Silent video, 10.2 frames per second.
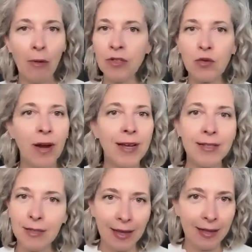I was
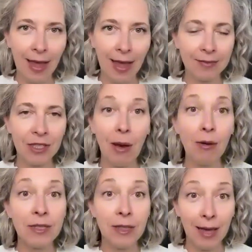raised like that, so
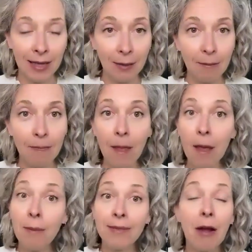I was lucky.
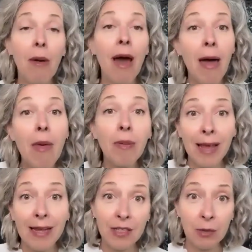But there are other
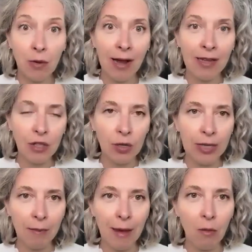places where I don't
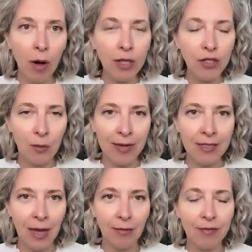keep my word to
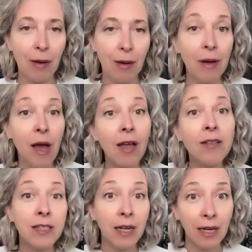myself. So I'm
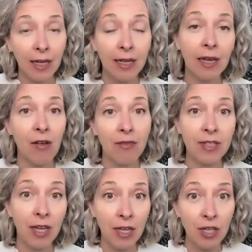constantly in a
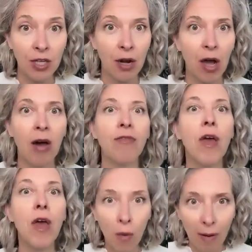conversation
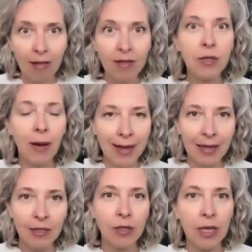of where else do I
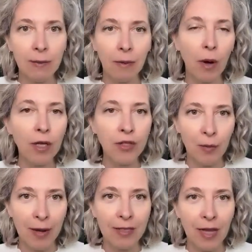get to keep a word
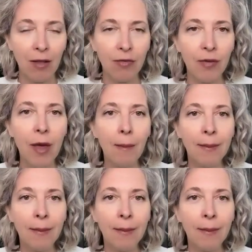to myself?